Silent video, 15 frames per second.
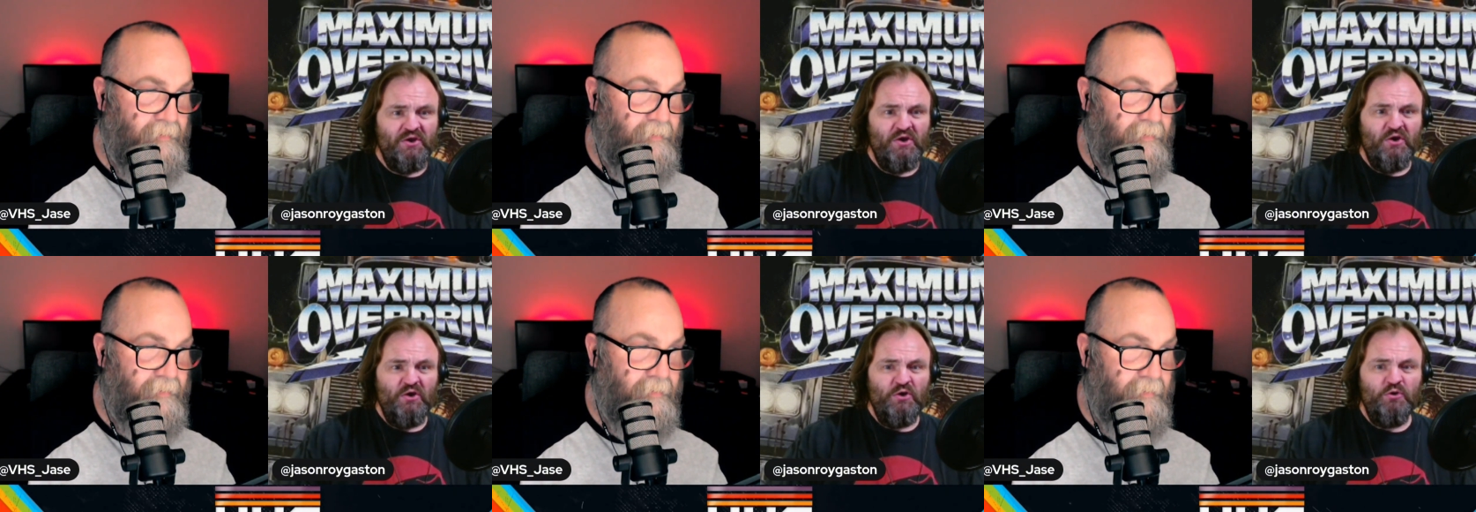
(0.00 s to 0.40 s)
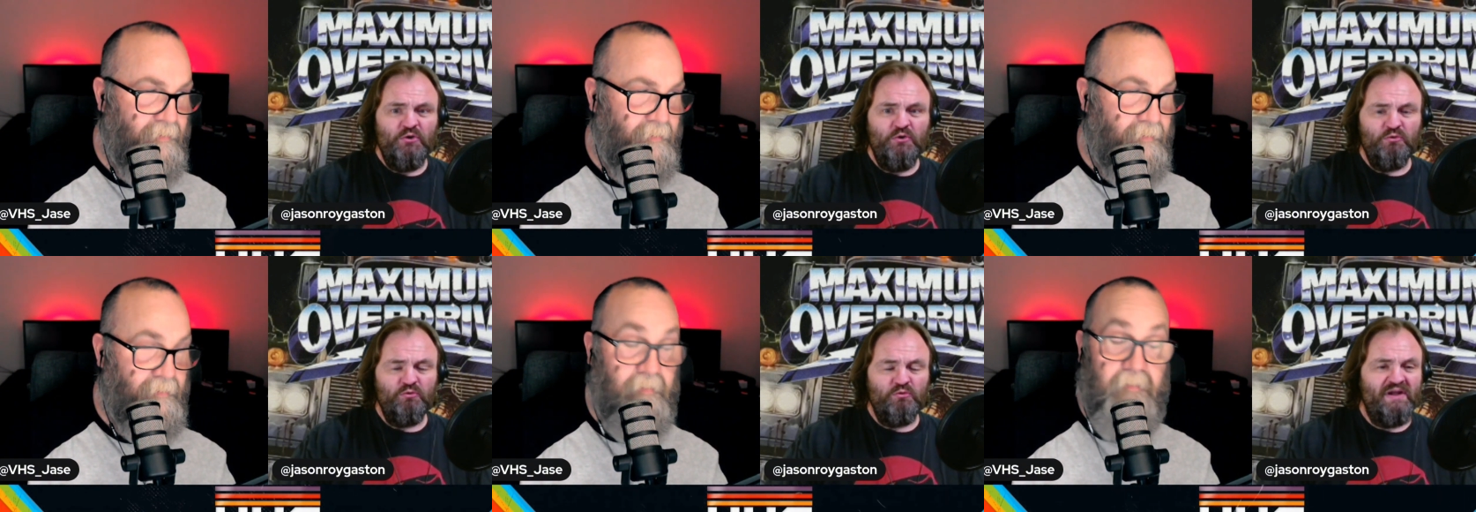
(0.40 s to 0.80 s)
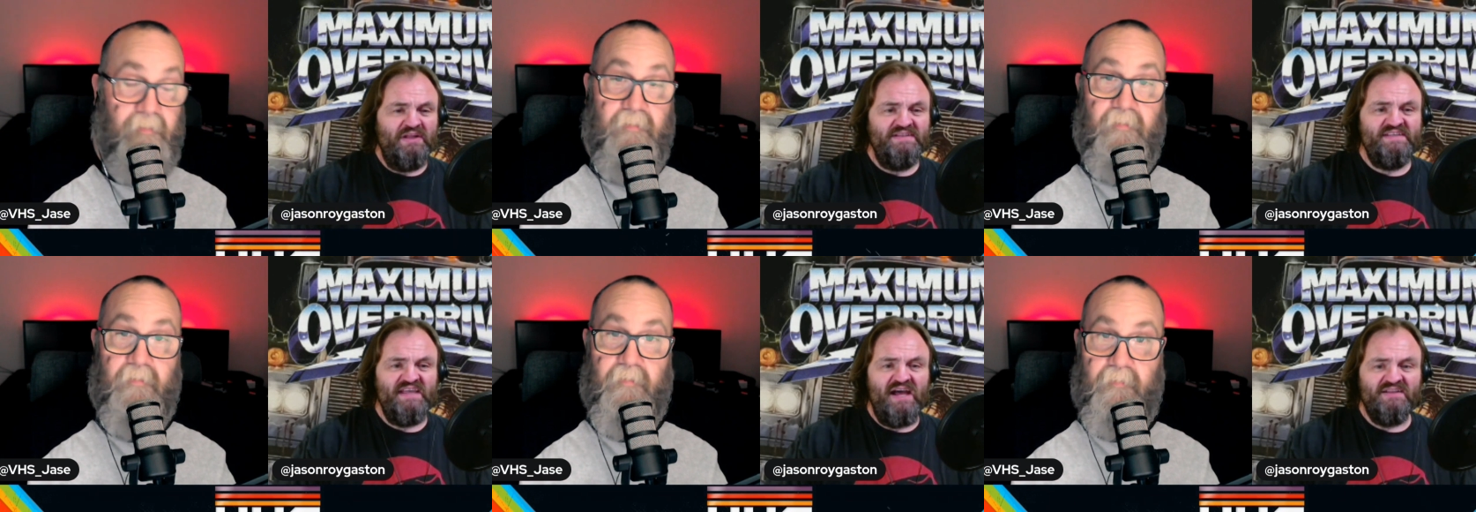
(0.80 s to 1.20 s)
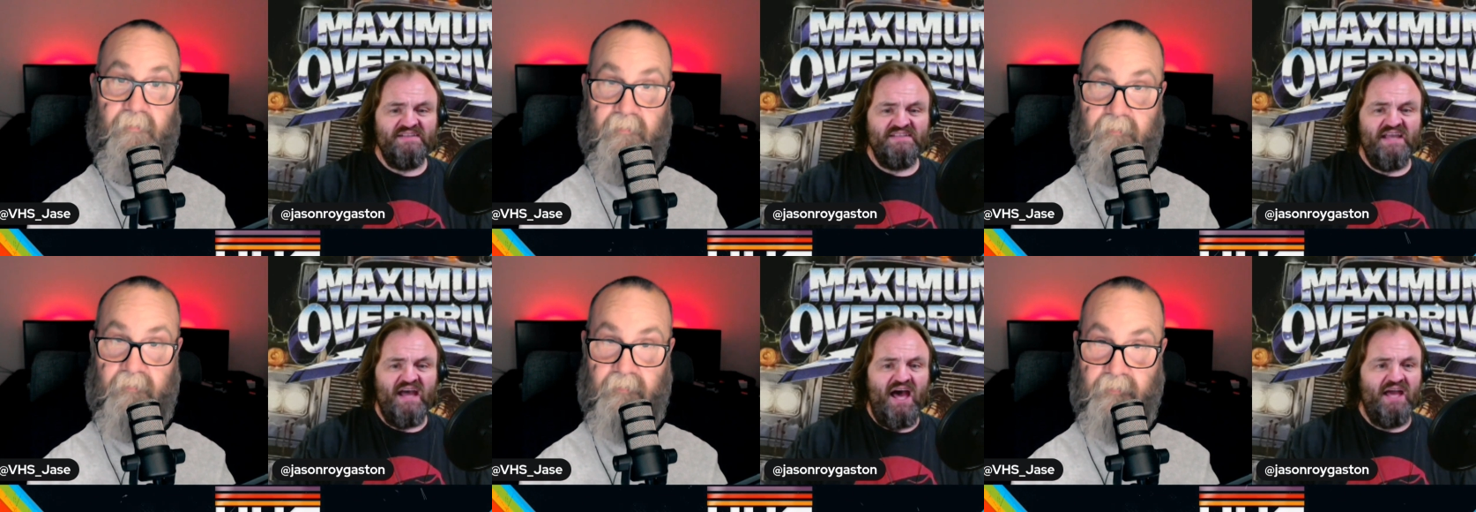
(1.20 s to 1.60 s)
Speaker 1: who runs
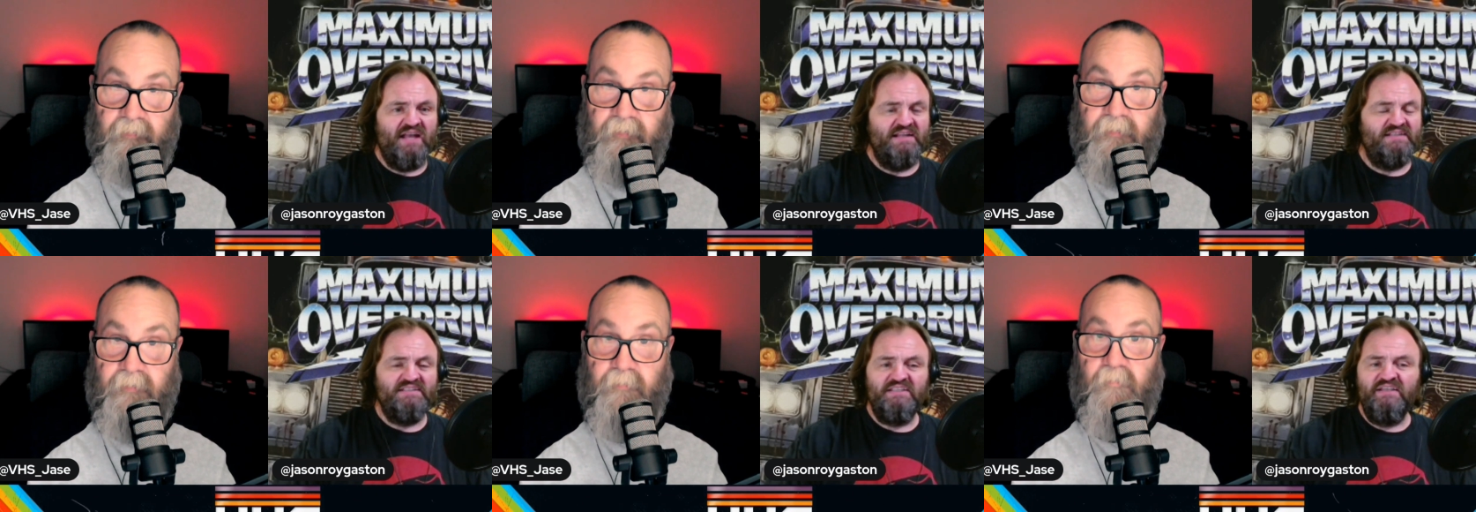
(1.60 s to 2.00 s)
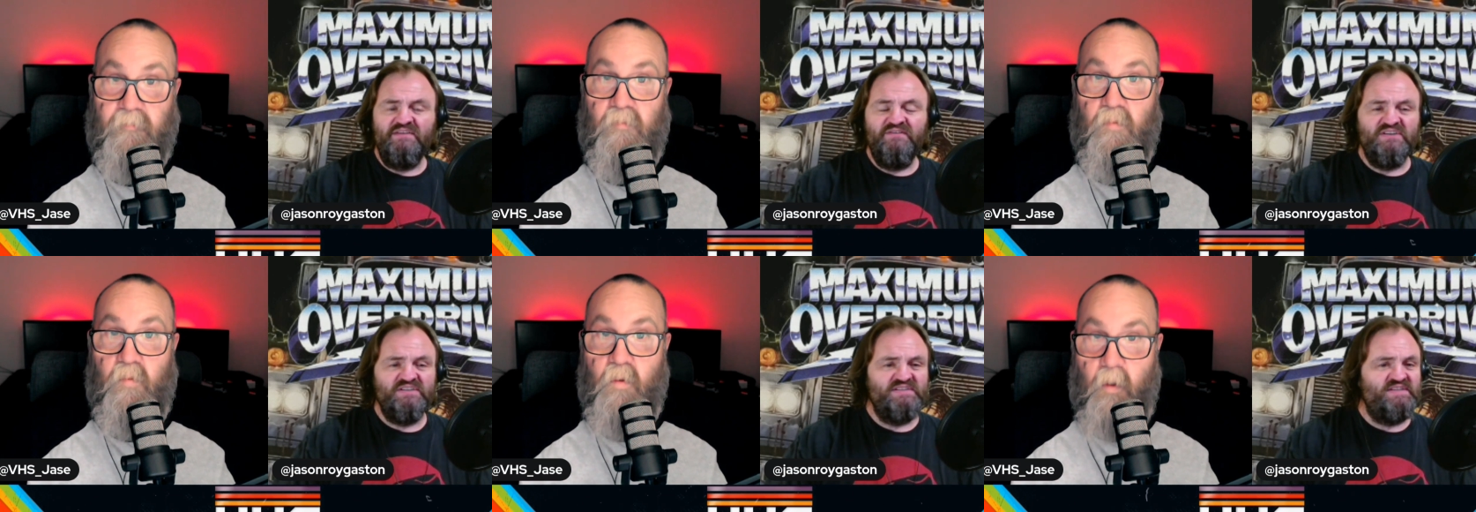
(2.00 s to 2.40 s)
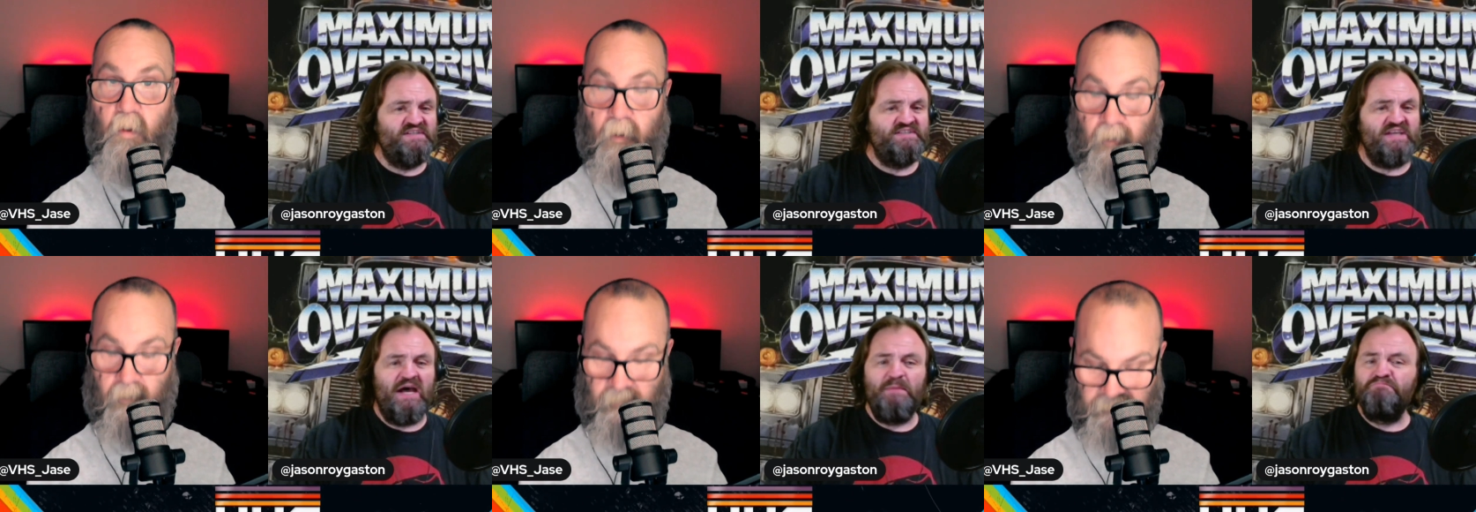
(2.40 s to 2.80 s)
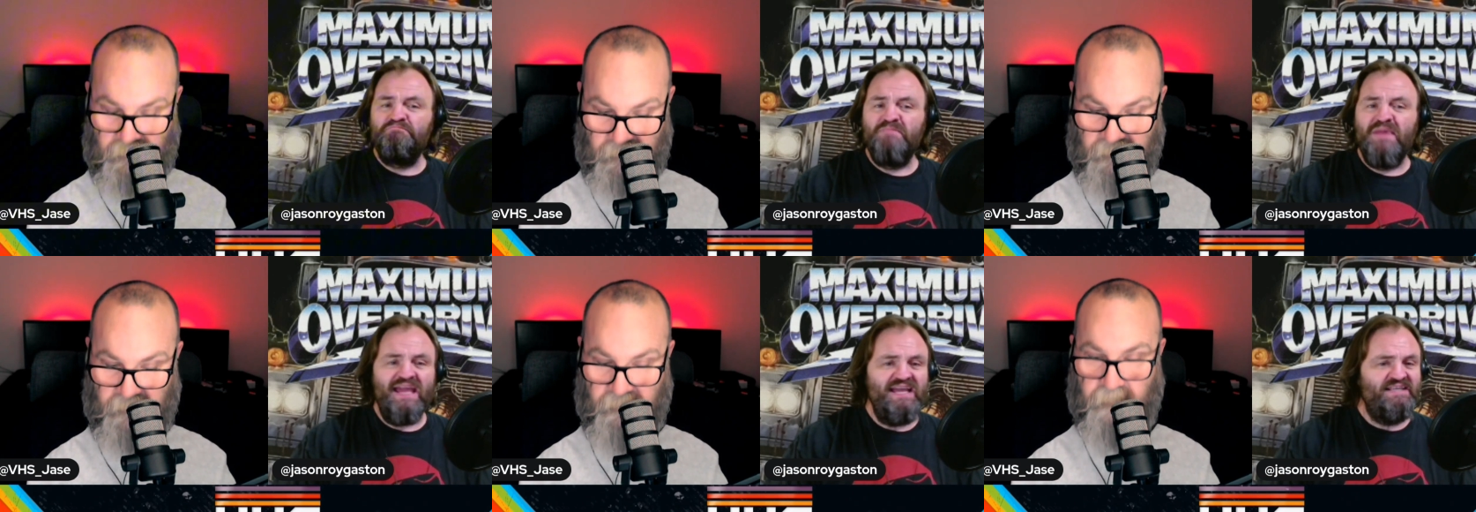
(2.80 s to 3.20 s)
outside and delivers this
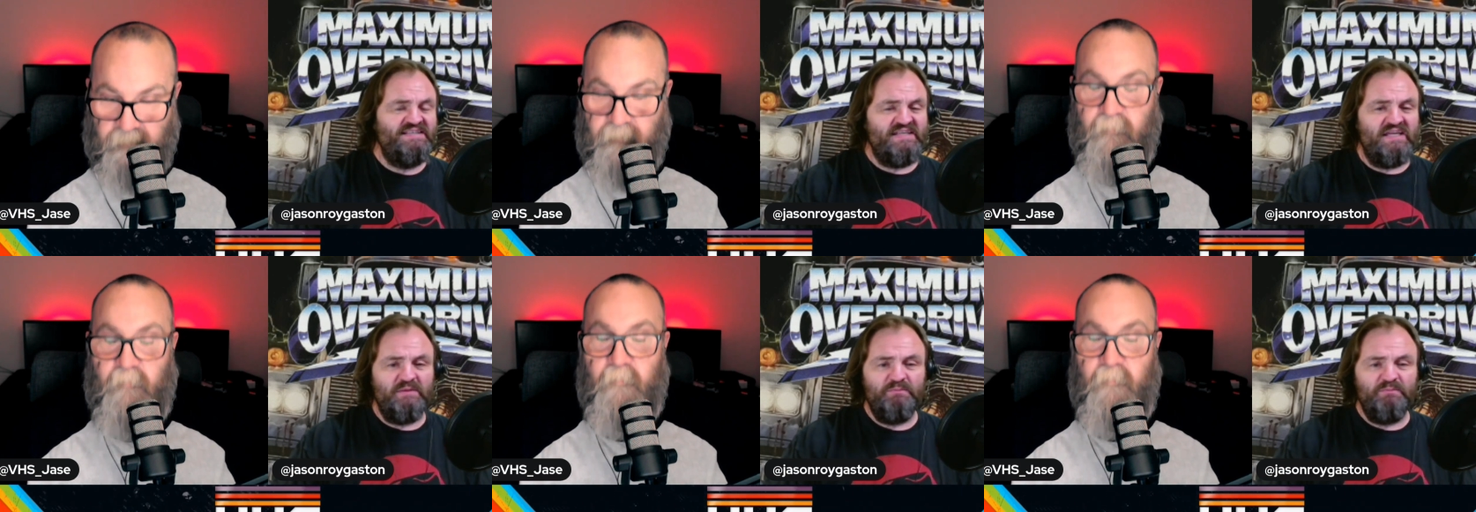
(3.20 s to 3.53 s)
amazing